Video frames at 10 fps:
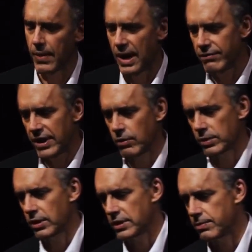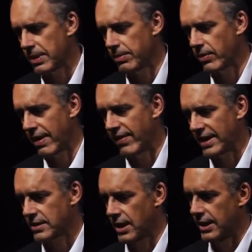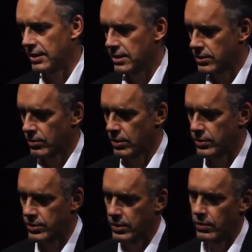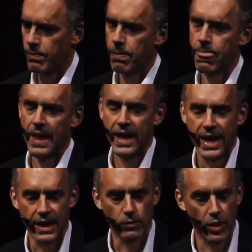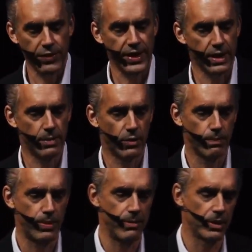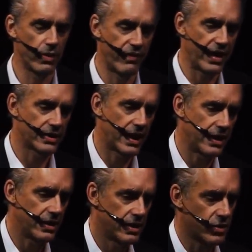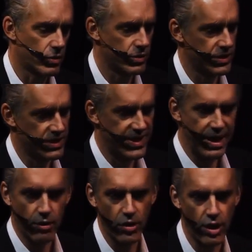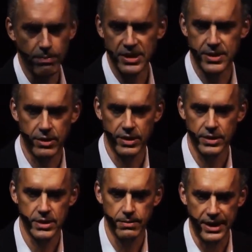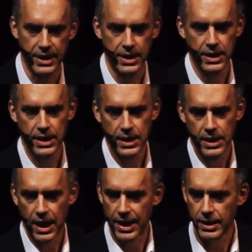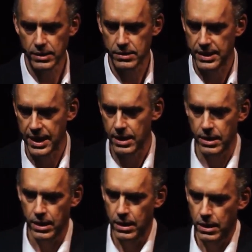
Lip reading: I've dealt with lots of people who have anxiety disorders, you know. And one thing about people who have anxiety disorders is they are not mysterious to me. I understand,